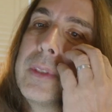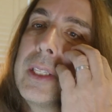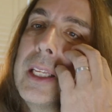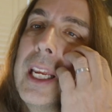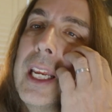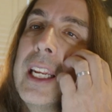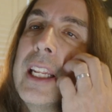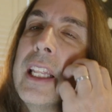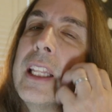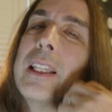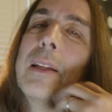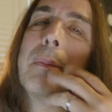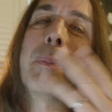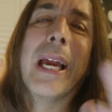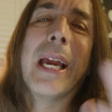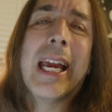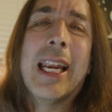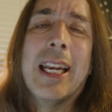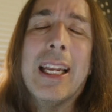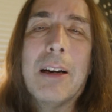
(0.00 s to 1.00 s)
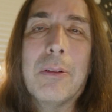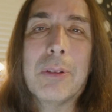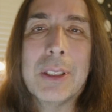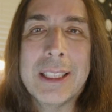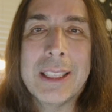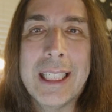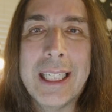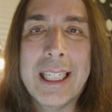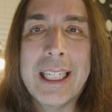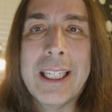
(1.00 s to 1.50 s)
And then the band I was
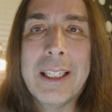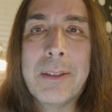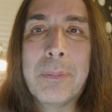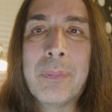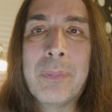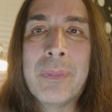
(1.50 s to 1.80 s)
in,